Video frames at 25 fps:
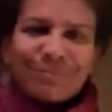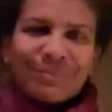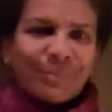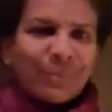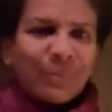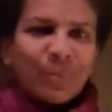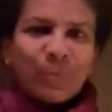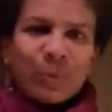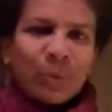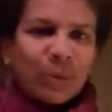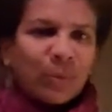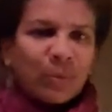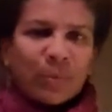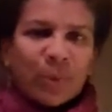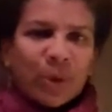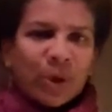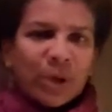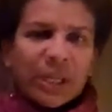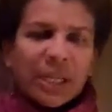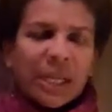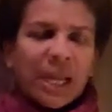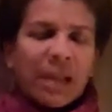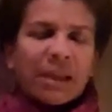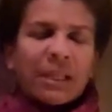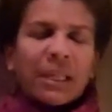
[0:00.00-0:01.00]
We'll
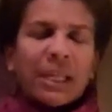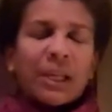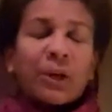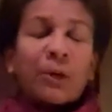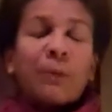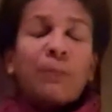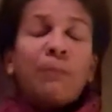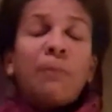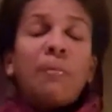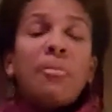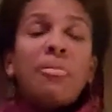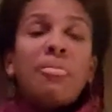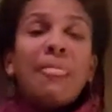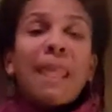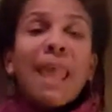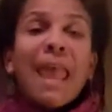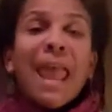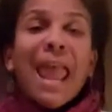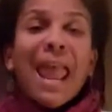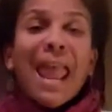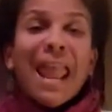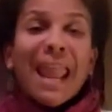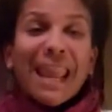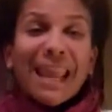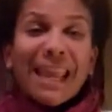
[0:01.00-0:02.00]
work it out later.
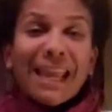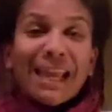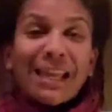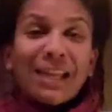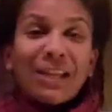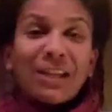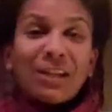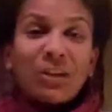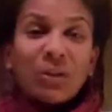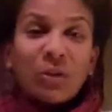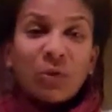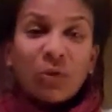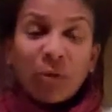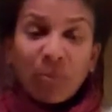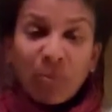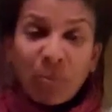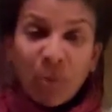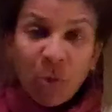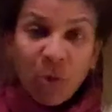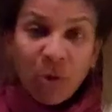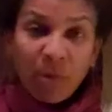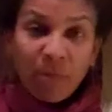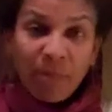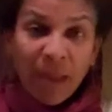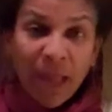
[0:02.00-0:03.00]
And to
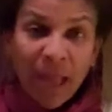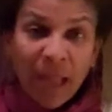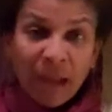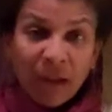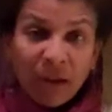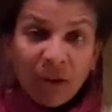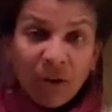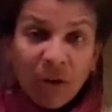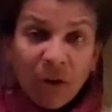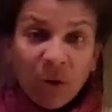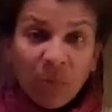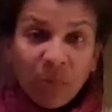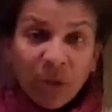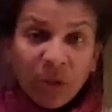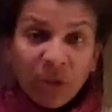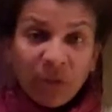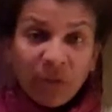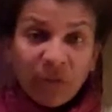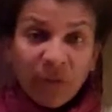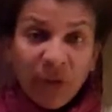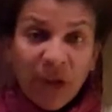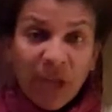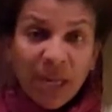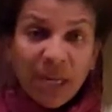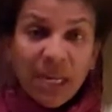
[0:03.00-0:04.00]
report back on what you
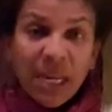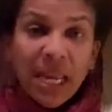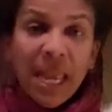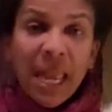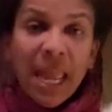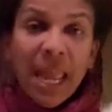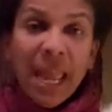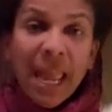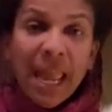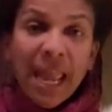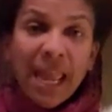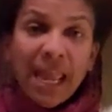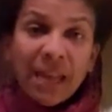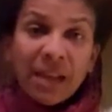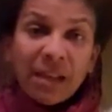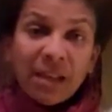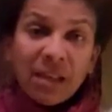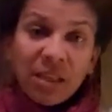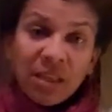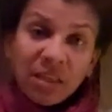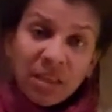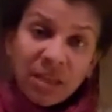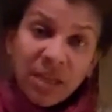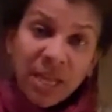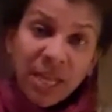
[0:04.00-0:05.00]
find. And
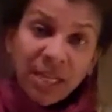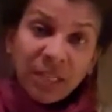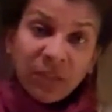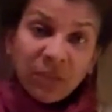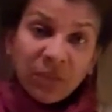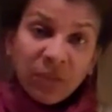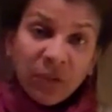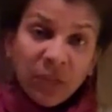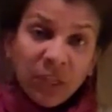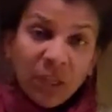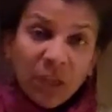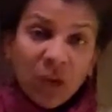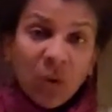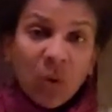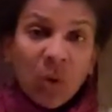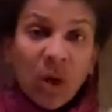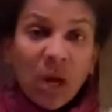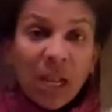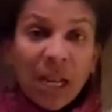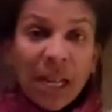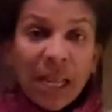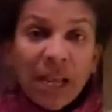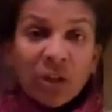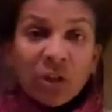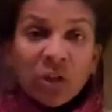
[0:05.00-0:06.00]
the next video,
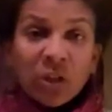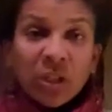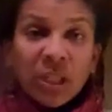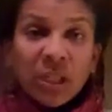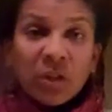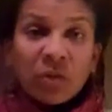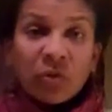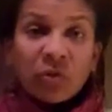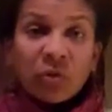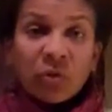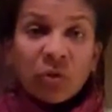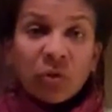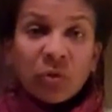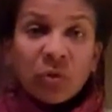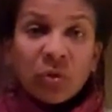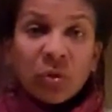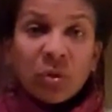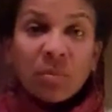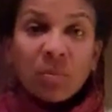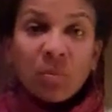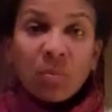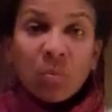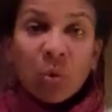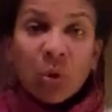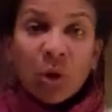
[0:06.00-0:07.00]
I'll actually introduce
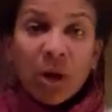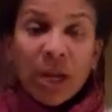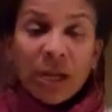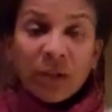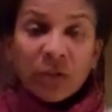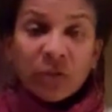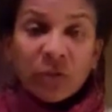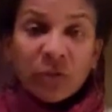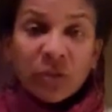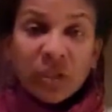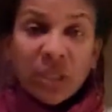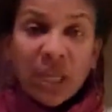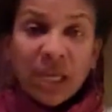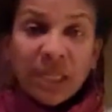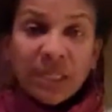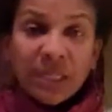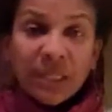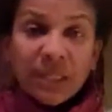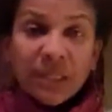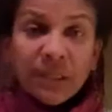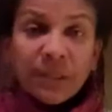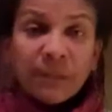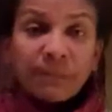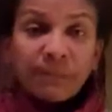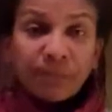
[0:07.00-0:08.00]
more
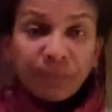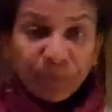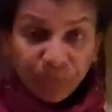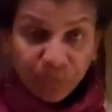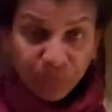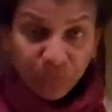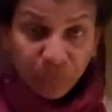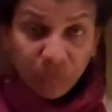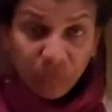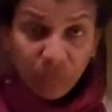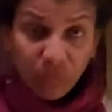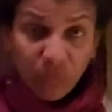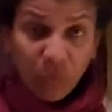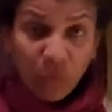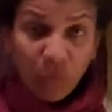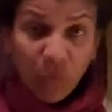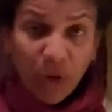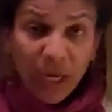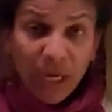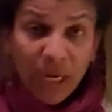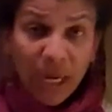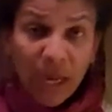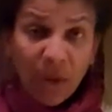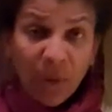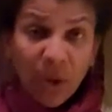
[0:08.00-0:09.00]
exercises.
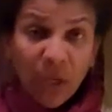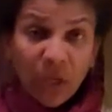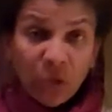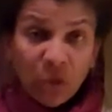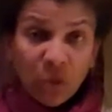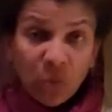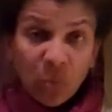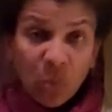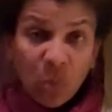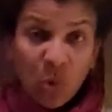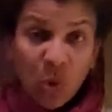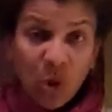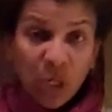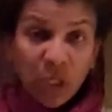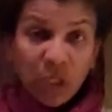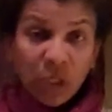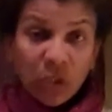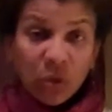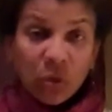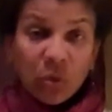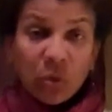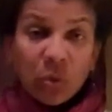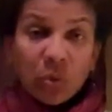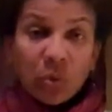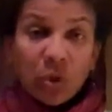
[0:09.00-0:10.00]
Right now, I do want
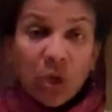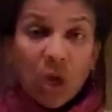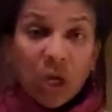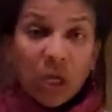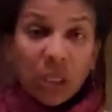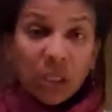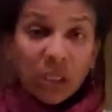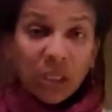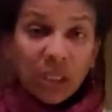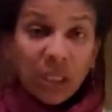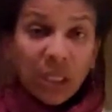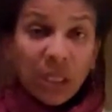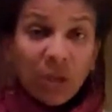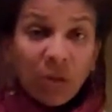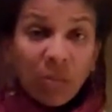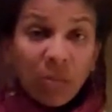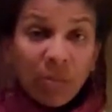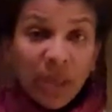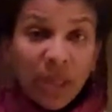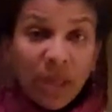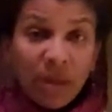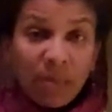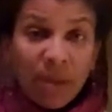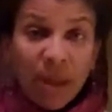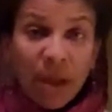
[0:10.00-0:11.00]
to talk a little
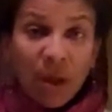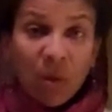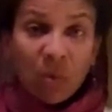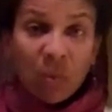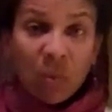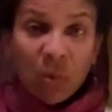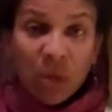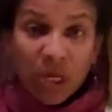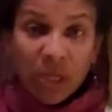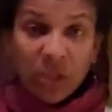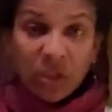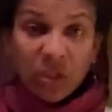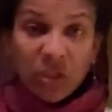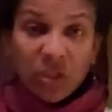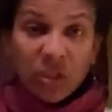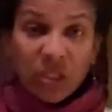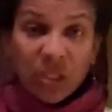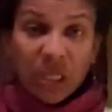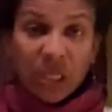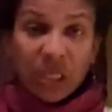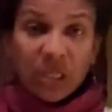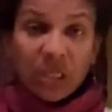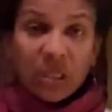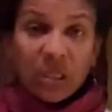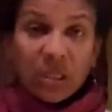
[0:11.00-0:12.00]
bit about what I just
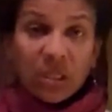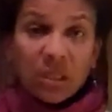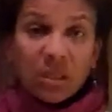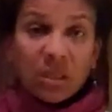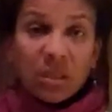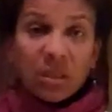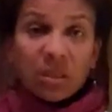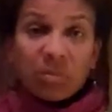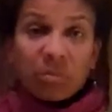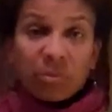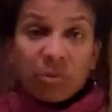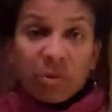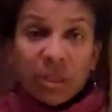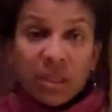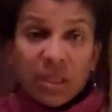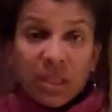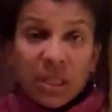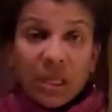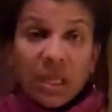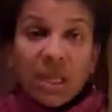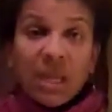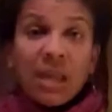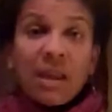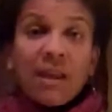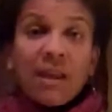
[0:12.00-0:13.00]
did, the breathing.